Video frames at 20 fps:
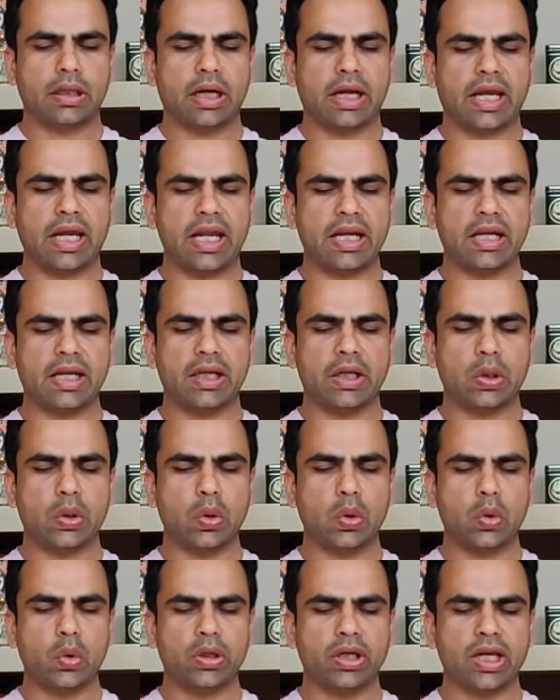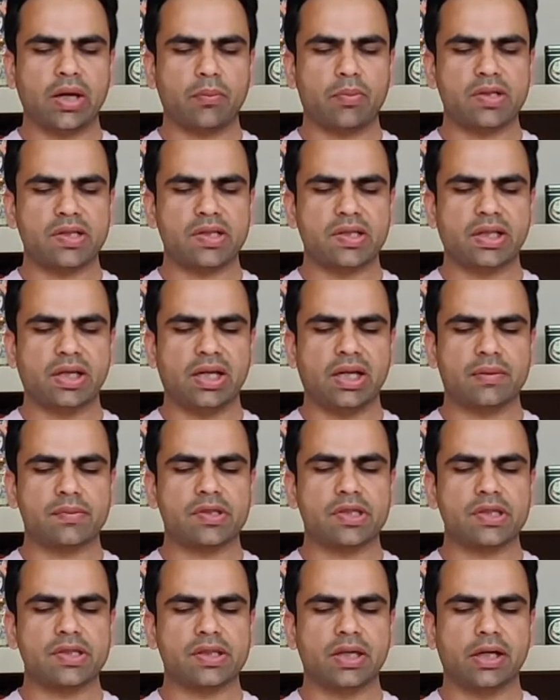Again, in your own capacity, I'm
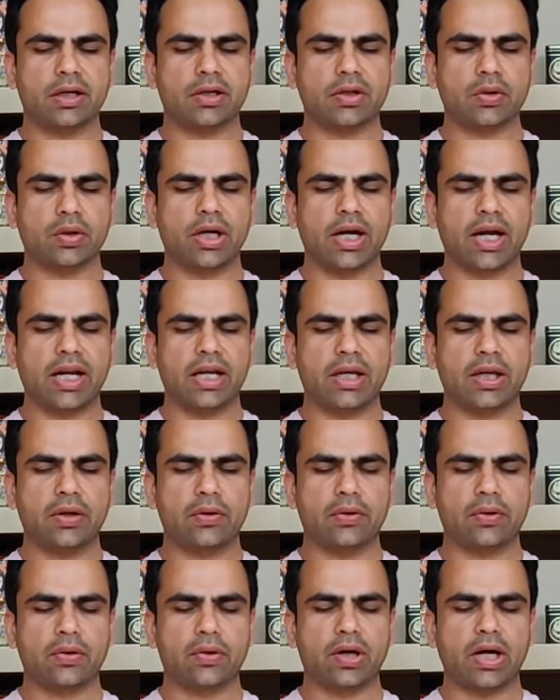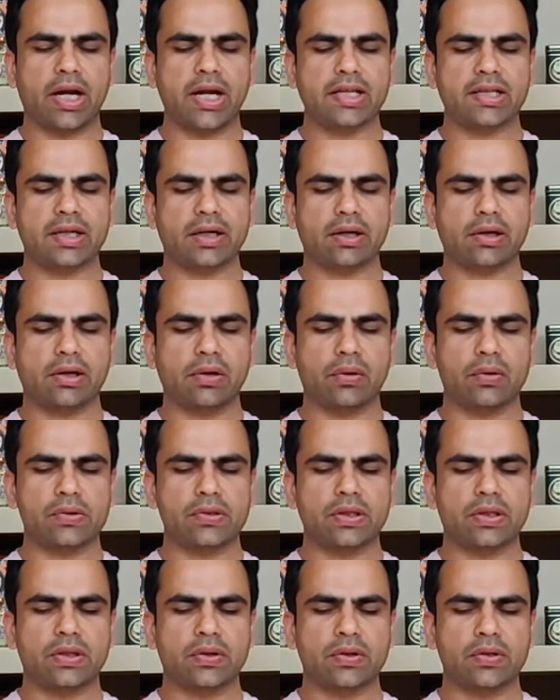just here to guide you. Your eyes are closed
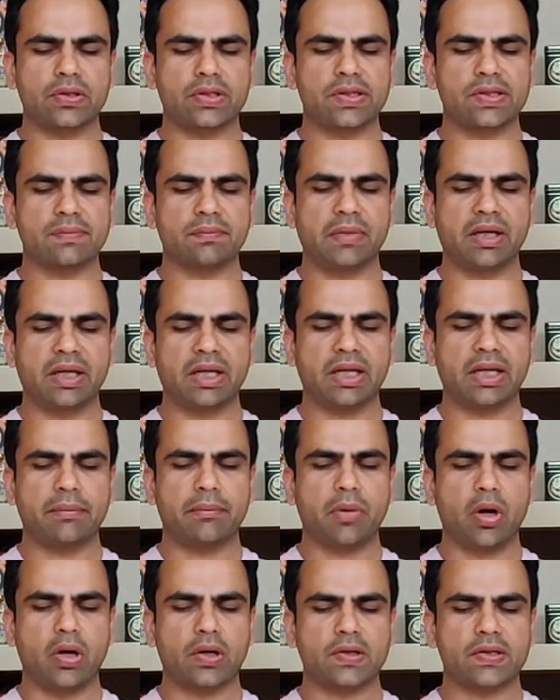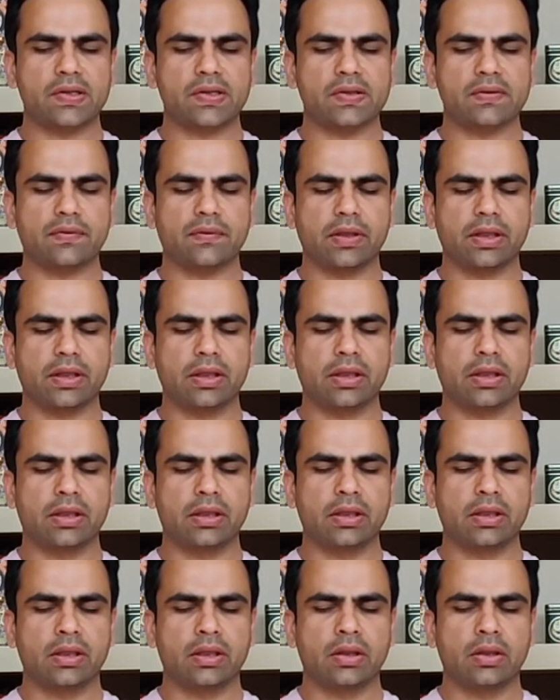and you're just making a box with
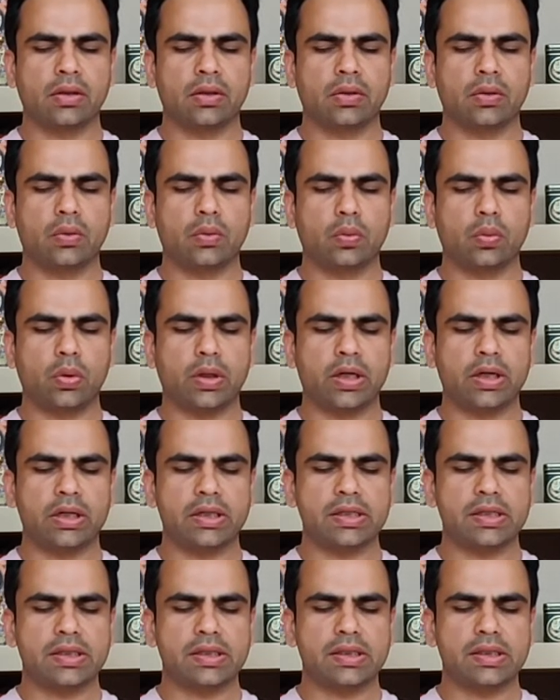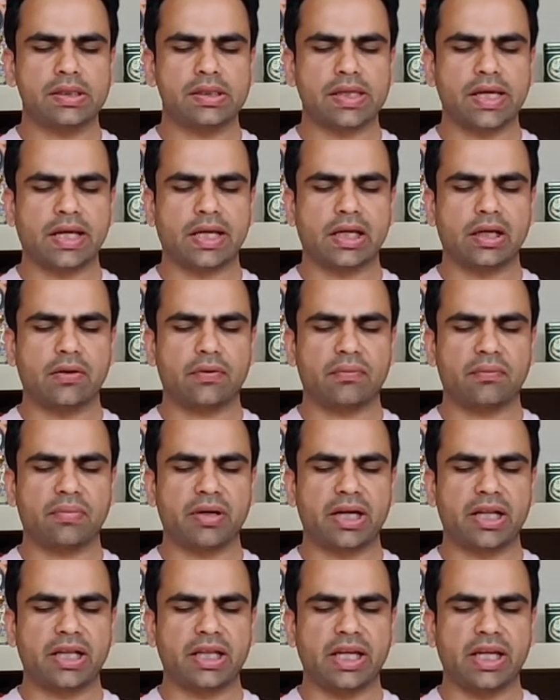one cycle of
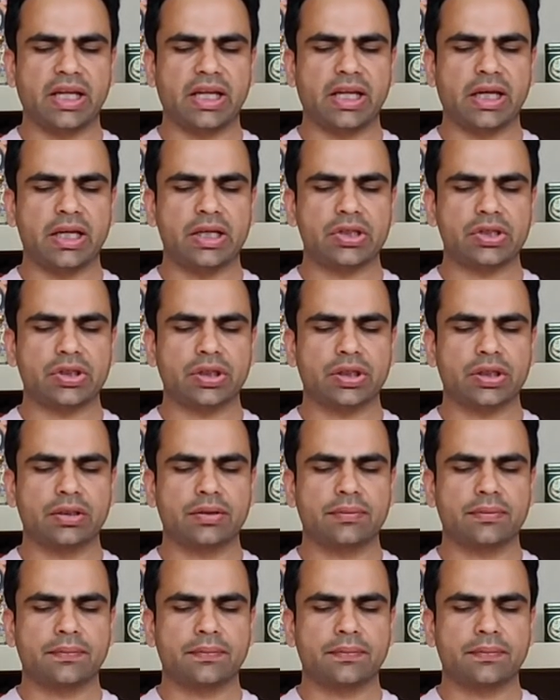breath. Inhalation,